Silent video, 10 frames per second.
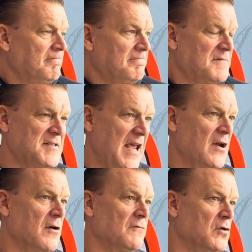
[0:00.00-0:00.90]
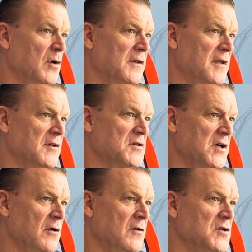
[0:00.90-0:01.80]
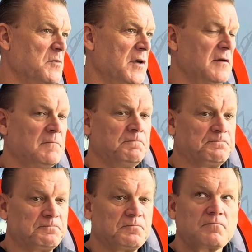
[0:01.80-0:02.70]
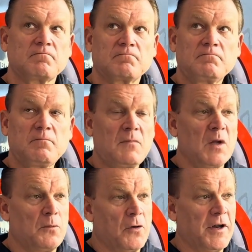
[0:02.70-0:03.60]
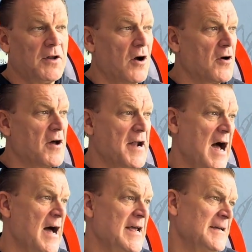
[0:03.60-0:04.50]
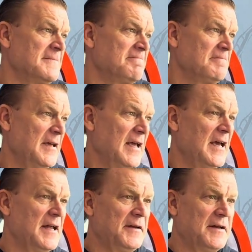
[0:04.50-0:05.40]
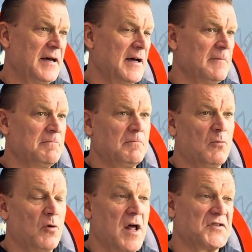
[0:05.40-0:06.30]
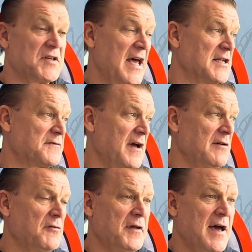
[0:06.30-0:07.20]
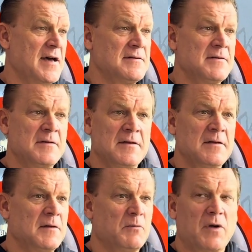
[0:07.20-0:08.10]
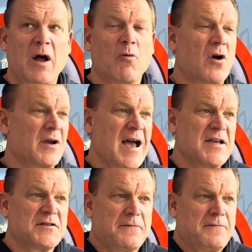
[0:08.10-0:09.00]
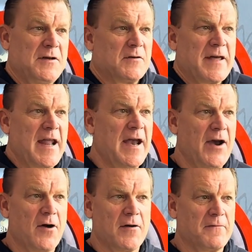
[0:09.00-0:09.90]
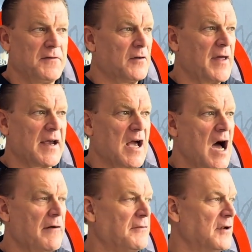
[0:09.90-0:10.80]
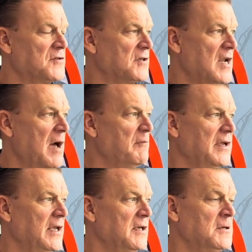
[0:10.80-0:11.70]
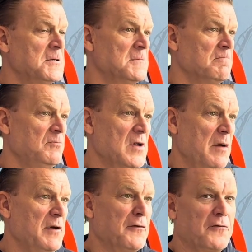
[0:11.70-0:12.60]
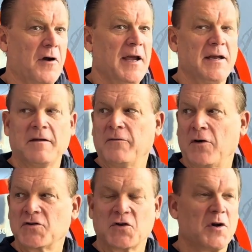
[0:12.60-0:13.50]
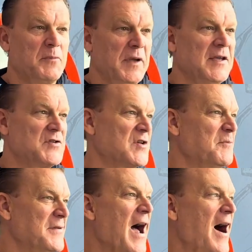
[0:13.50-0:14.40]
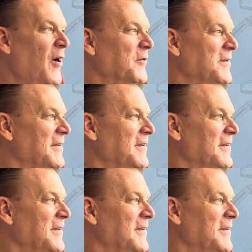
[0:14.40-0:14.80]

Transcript: standard of doing things here that's been pretty doggone high, and we're not satisfied with that. But I want our guys to feel that air and feel that confidence and not be afraid. There's going to be some doubt.